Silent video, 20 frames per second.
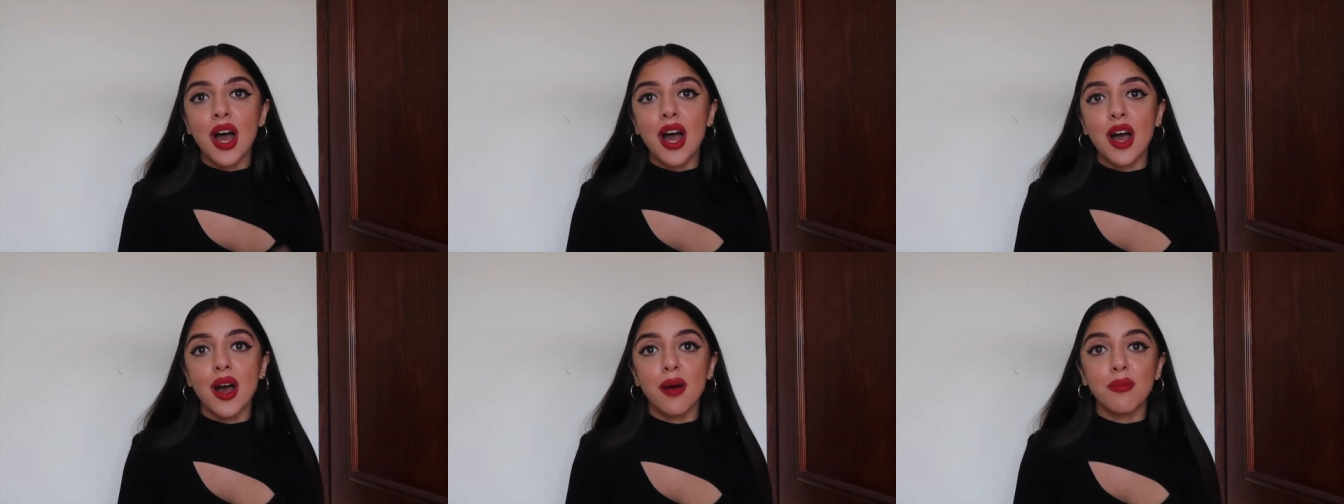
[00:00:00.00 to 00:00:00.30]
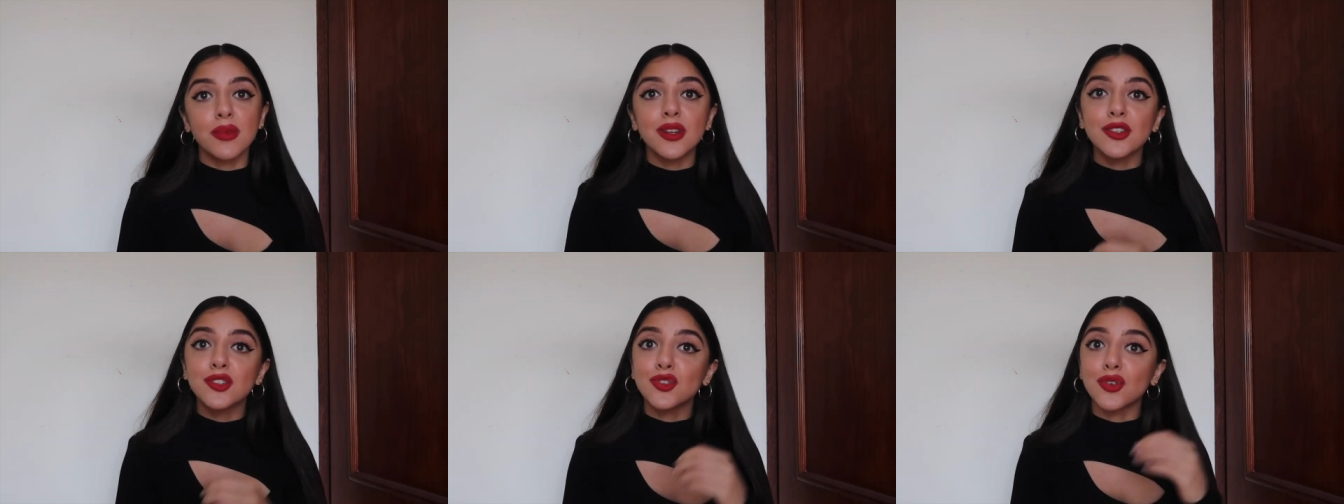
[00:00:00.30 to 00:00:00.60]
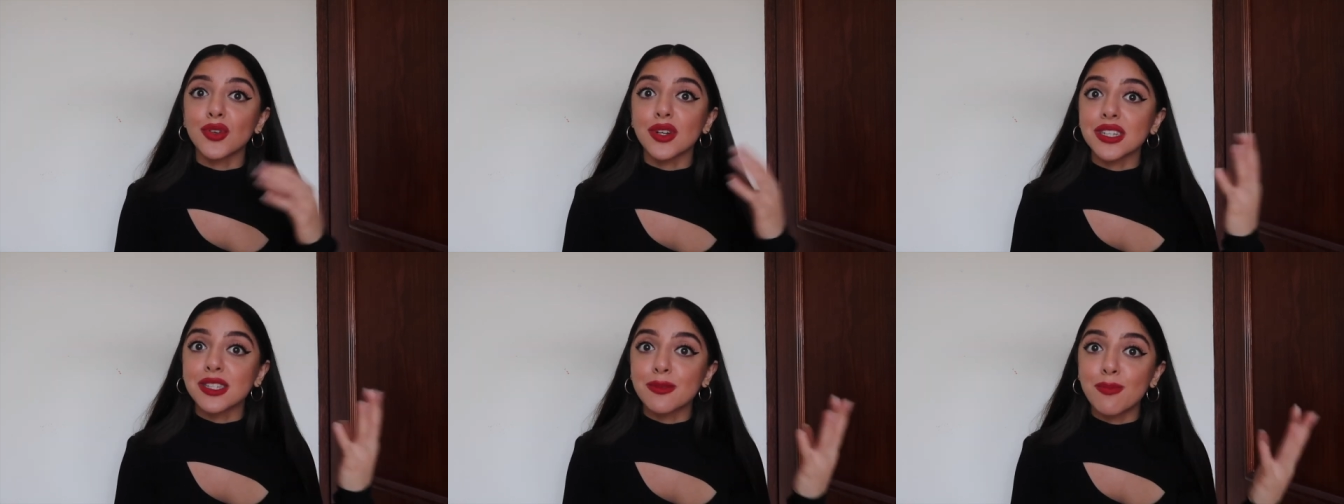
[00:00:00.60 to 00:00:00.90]
um,
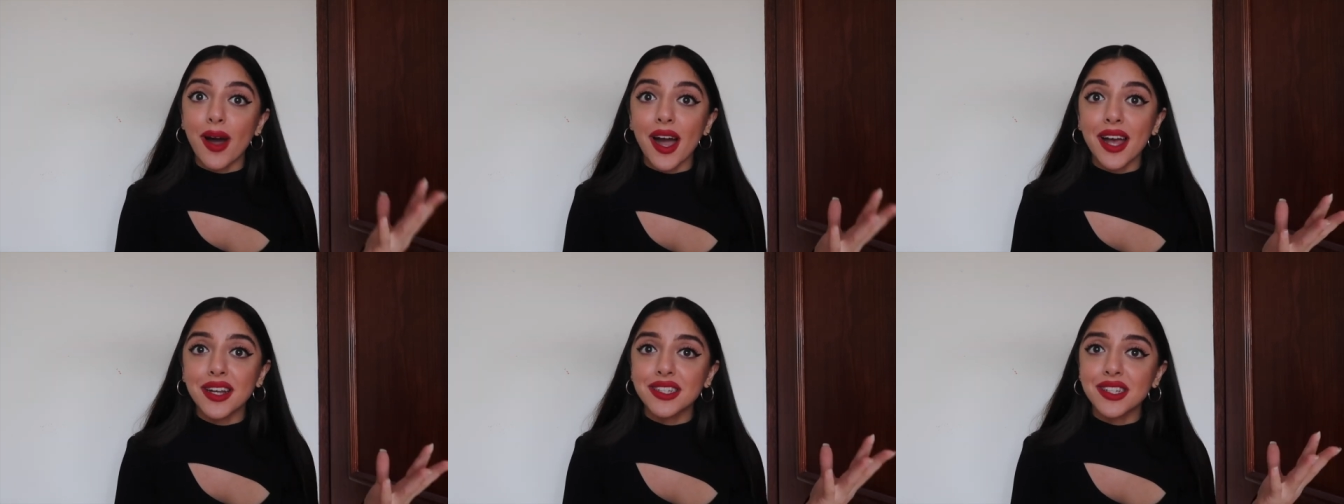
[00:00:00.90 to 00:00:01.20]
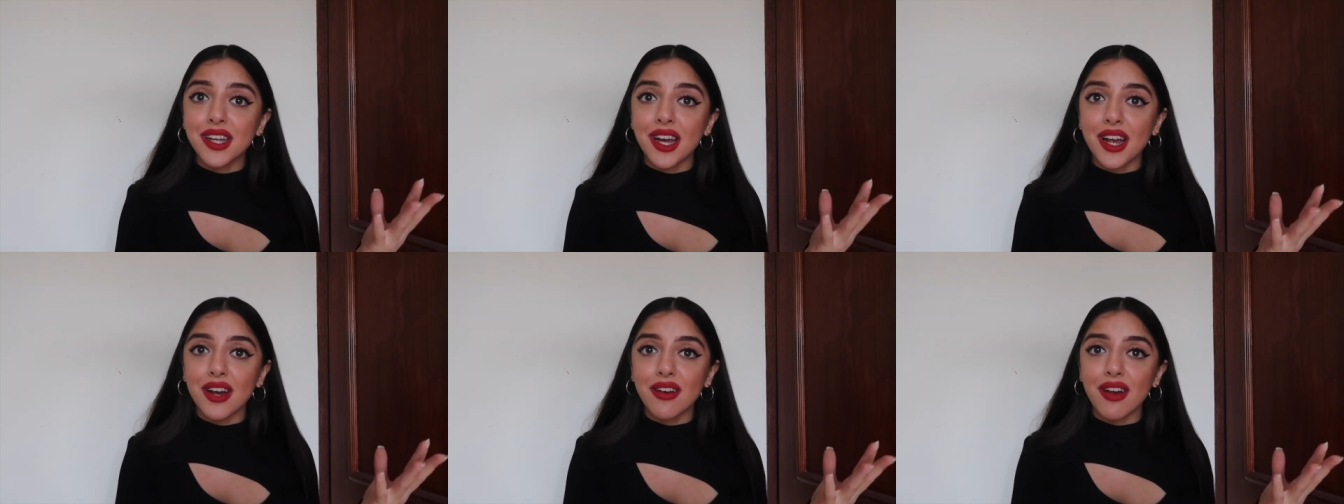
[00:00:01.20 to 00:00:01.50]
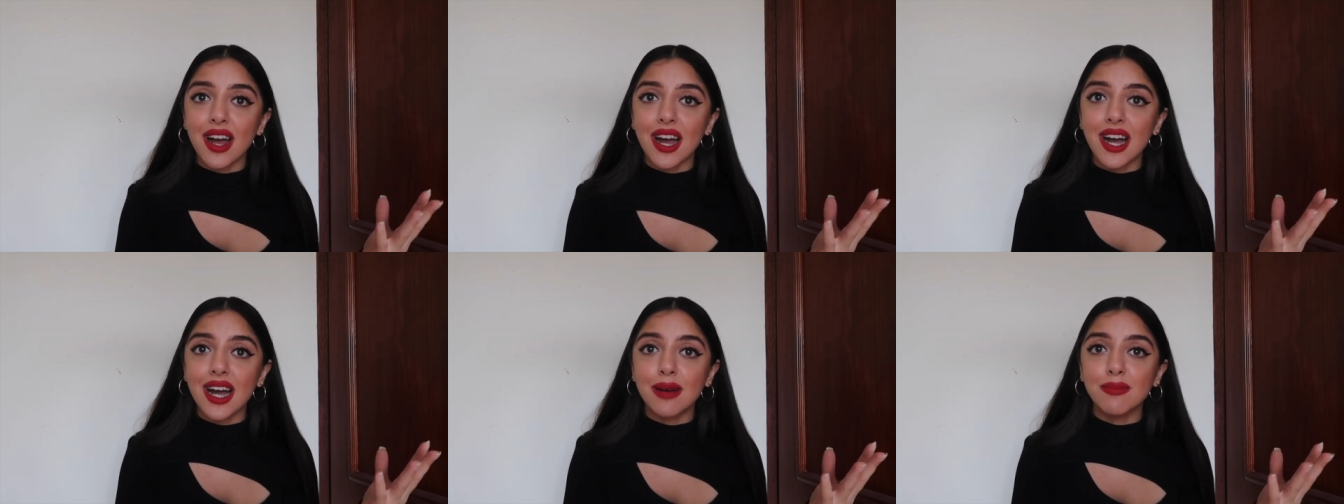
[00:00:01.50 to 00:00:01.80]
drawing spider
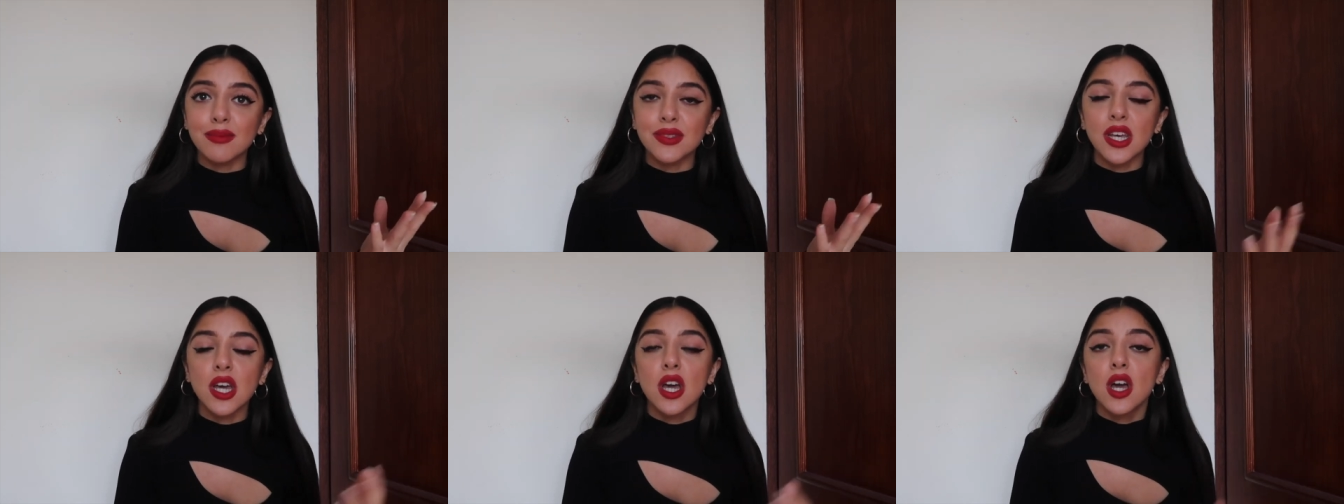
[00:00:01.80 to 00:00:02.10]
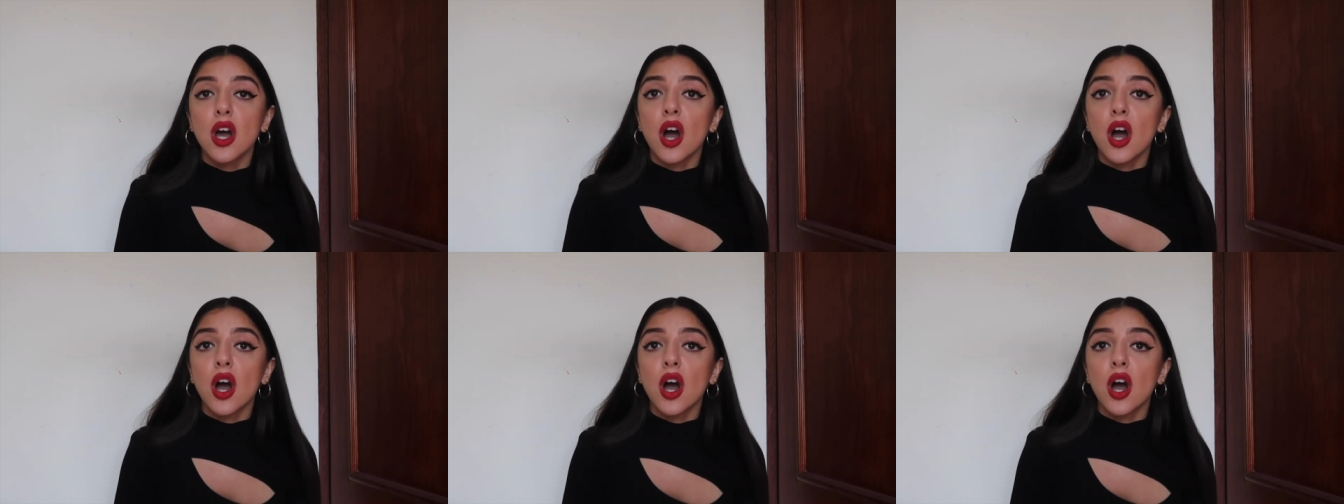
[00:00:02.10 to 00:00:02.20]
diagrams?